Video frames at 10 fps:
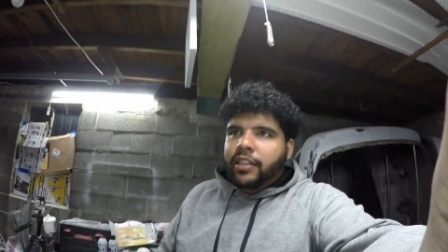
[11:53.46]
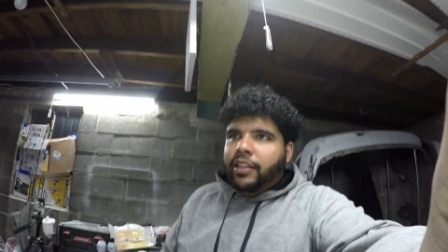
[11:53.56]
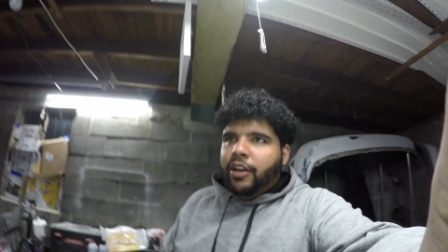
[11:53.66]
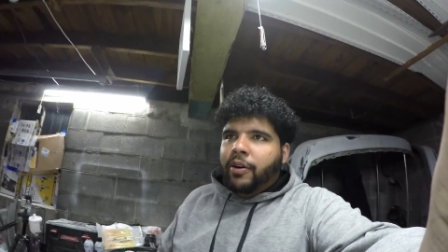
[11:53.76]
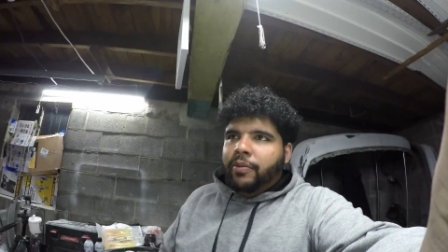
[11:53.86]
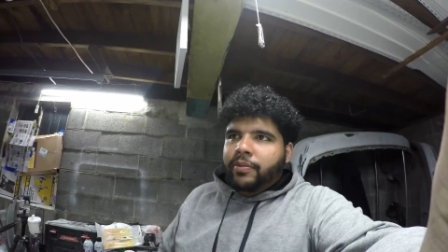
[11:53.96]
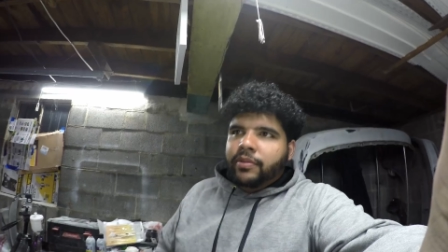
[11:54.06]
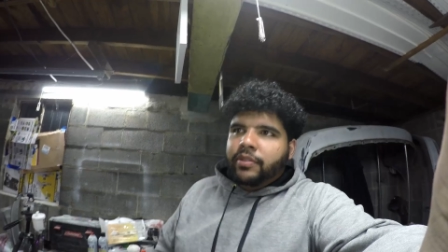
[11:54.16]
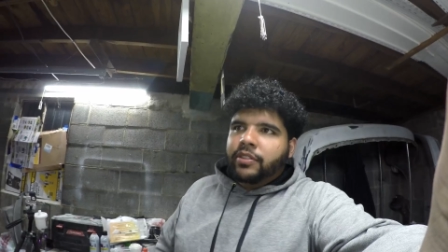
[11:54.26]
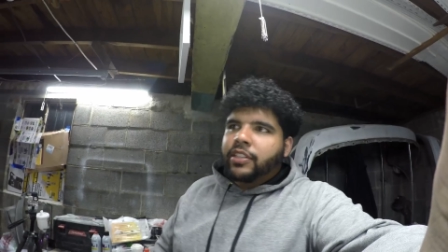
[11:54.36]
You know,
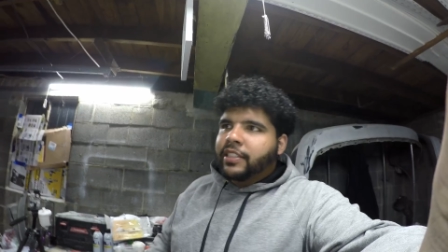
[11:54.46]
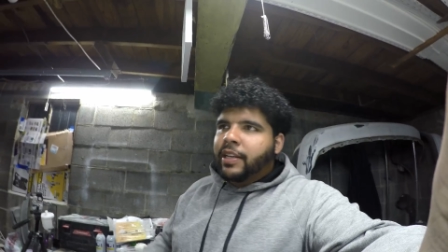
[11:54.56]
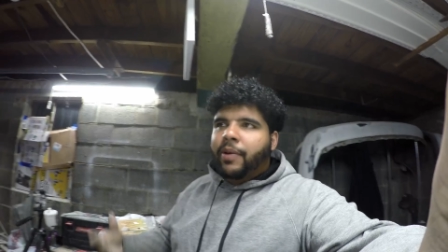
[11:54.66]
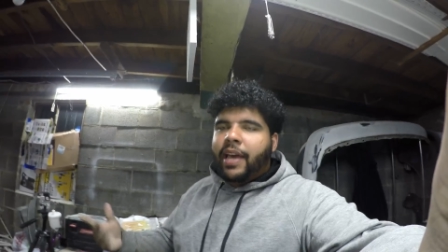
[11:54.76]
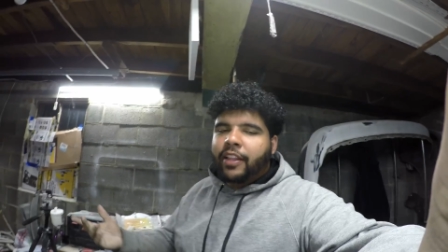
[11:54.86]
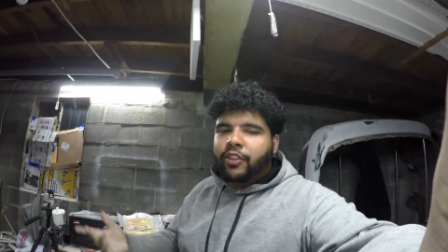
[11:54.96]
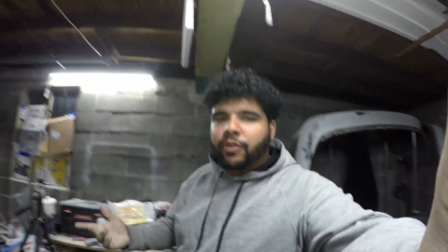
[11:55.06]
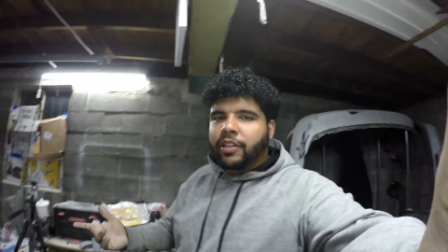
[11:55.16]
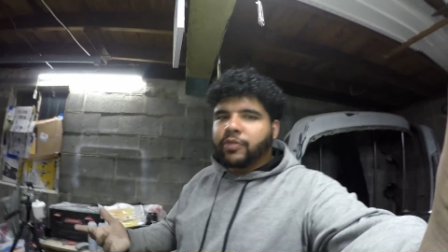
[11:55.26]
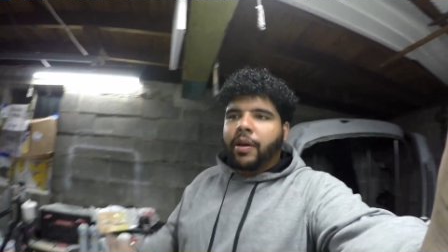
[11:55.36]
sucks that we had to do
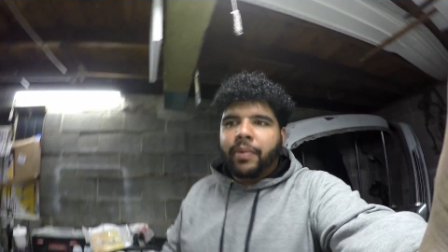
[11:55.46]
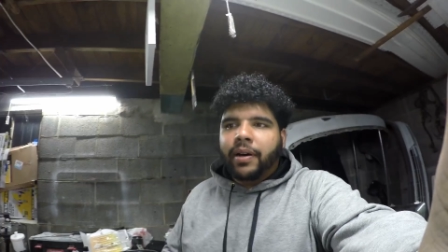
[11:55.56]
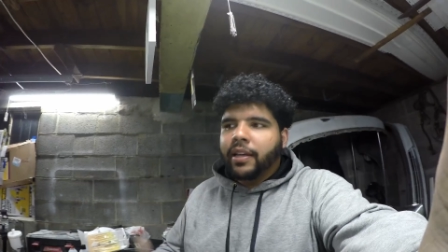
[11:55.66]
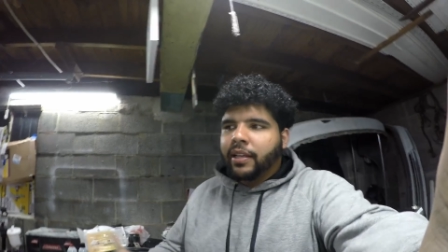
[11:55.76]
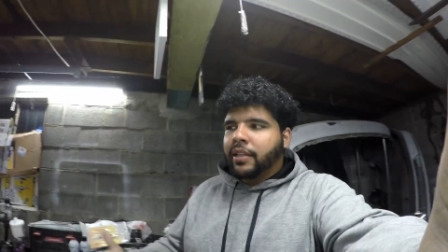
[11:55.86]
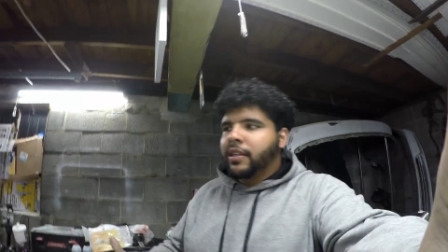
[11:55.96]
it this way, but